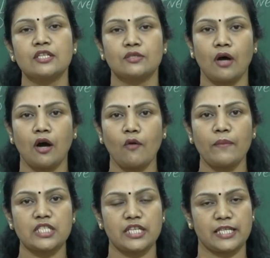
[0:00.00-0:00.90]
so how
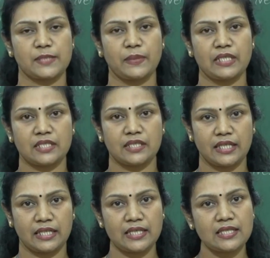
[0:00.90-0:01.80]
much expenditure
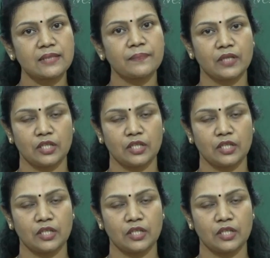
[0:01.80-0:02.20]
it is